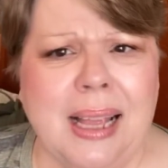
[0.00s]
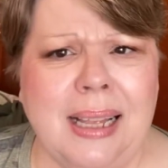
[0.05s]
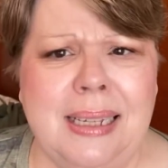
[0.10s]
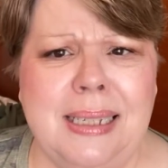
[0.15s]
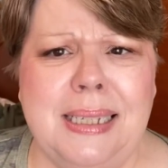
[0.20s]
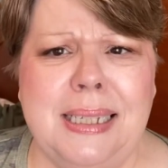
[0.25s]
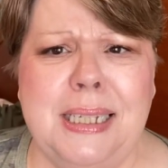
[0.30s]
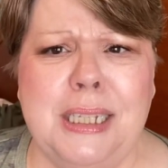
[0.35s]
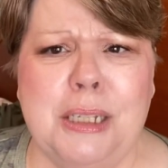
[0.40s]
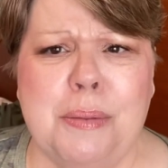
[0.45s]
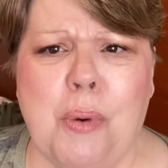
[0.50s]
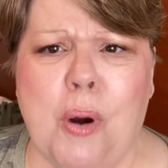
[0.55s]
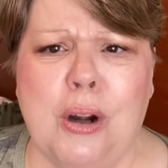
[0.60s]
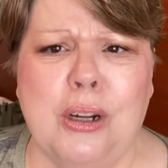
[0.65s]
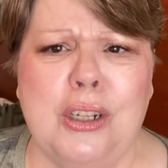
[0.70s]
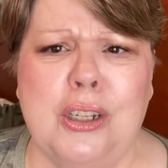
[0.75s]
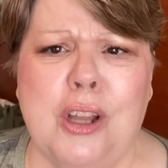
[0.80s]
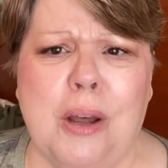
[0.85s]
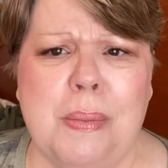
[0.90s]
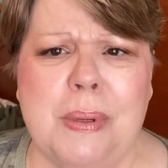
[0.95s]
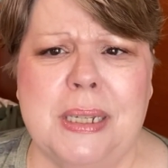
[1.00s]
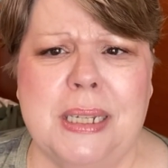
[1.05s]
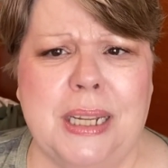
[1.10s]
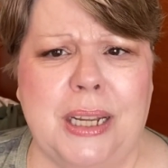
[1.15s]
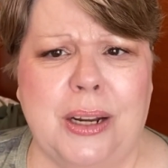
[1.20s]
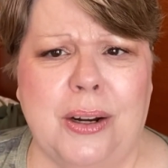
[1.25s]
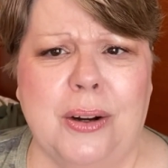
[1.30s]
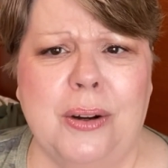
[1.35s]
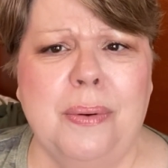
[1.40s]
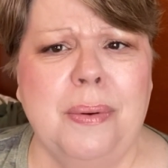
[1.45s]
since March is almost
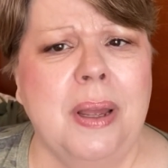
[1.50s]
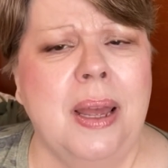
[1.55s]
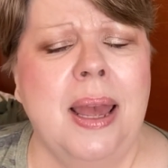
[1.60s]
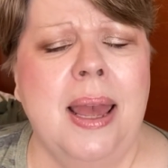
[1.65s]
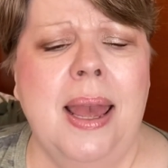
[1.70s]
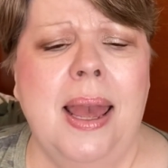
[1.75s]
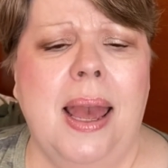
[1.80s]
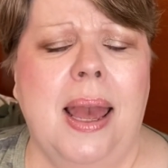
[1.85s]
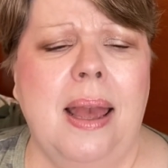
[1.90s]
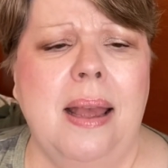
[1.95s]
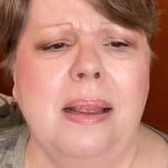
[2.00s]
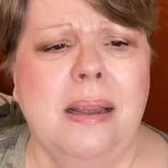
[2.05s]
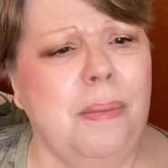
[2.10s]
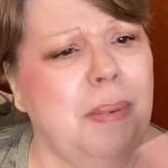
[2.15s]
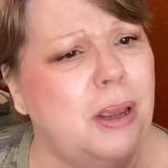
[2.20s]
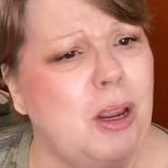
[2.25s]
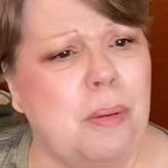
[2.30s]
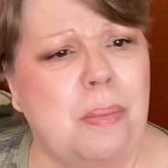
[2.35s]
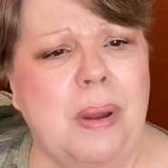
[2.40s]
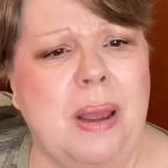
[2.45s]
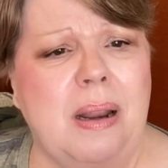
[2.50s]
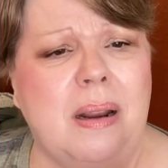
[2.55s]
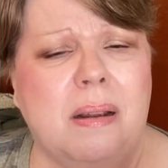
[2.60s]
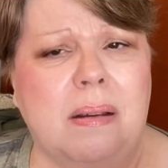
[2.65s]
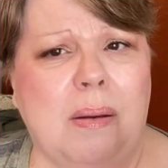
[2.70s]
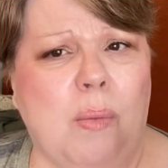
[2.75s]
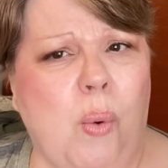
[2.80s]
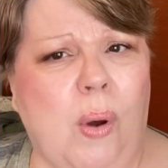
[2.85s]
here, and it's going to be here in